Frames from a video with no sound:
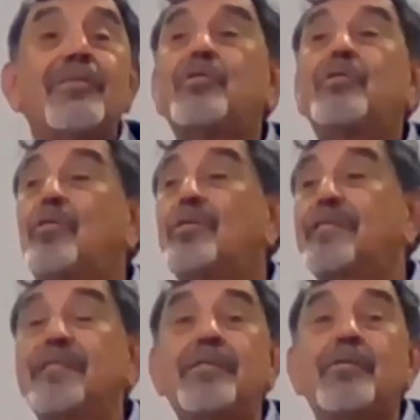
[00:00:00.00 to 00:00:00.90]

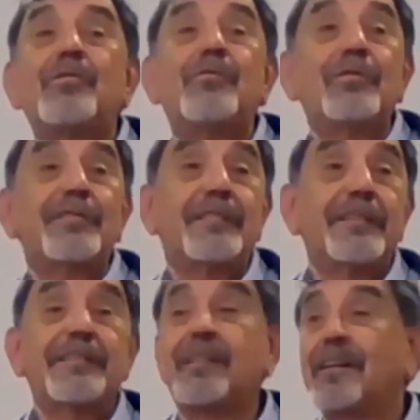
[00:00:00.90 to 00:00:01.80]

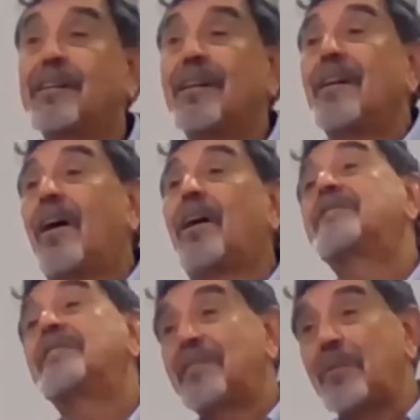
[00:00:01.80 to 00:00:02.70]
universities like
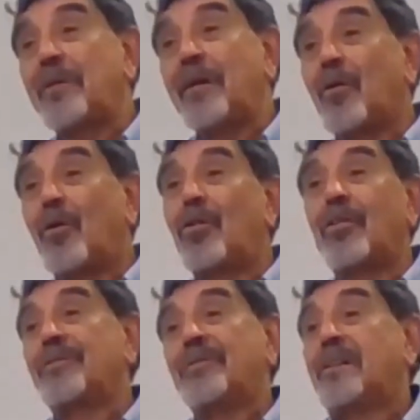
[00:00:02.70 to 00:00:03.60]
Hacettepe
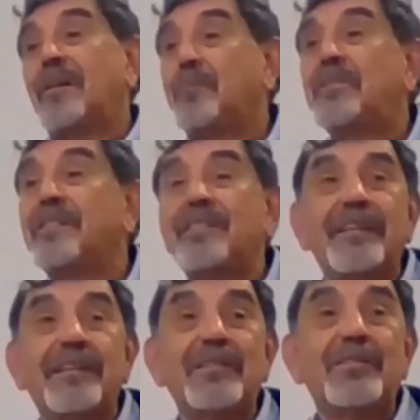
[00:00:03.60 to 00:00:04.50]
or Middle East
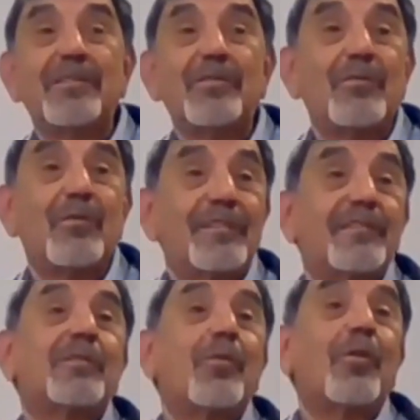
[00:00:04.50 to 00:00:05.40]
Technical
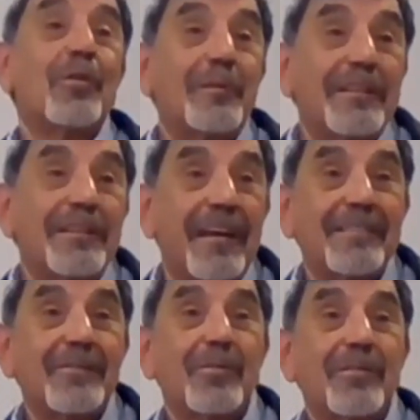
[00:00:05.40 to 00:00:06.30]
University or
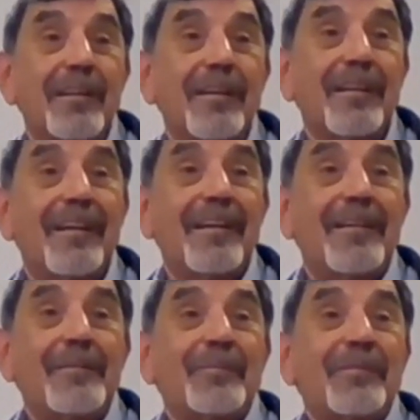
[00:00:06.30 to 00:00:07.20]
Bilkent,
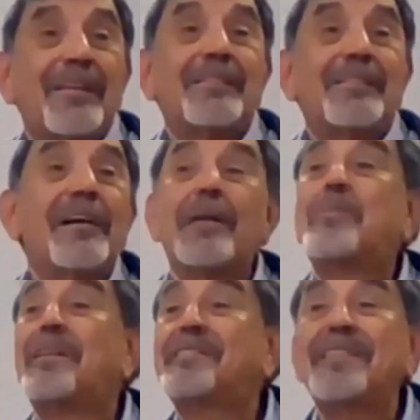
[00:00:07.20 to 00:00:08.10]
they are
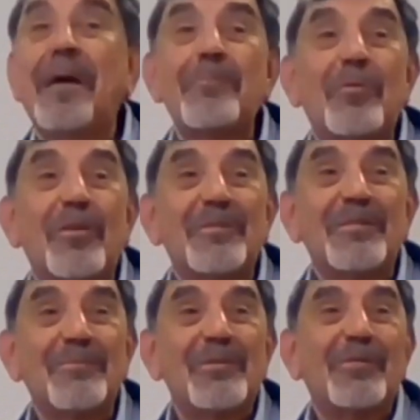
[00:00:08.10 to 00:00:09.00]
basic
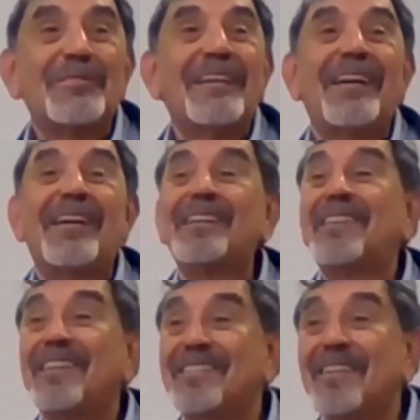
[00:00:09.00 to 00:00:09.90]
employment because they are
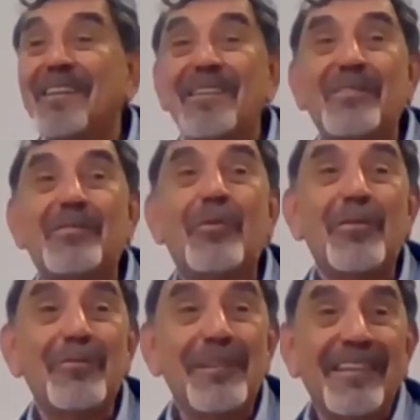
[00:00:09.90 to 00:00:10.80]
not
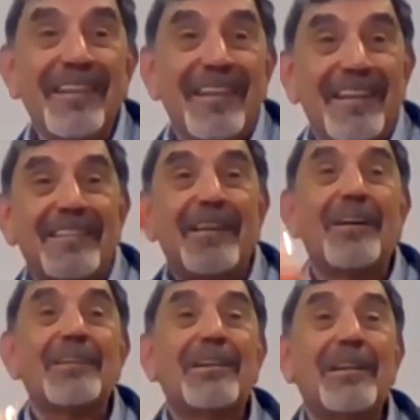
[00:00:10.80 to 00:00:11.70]
serving the
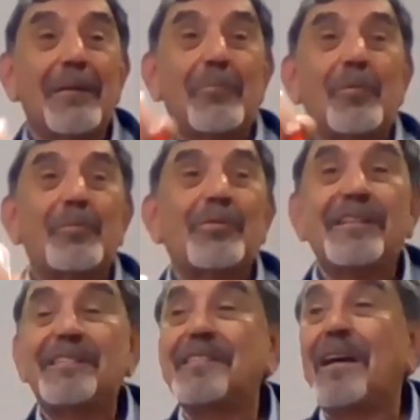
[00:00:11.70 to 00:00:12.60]
Ankara
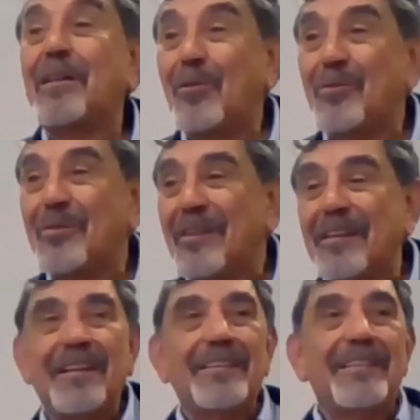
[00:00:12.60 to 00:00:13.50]
population alone.
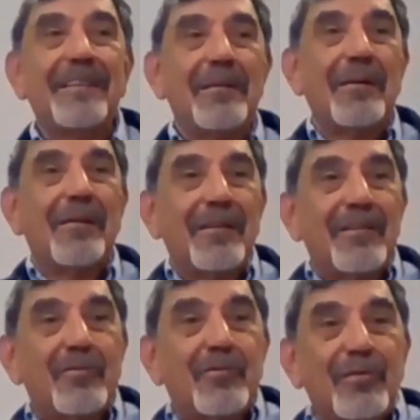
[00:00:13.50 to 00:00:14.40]
The
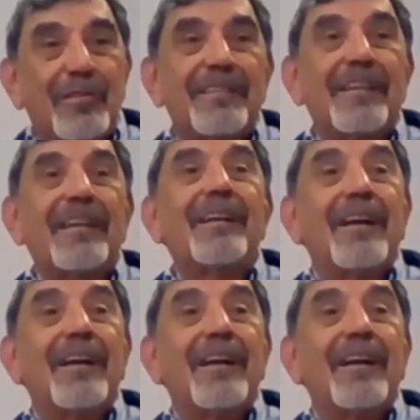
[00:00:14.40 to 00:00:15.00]
students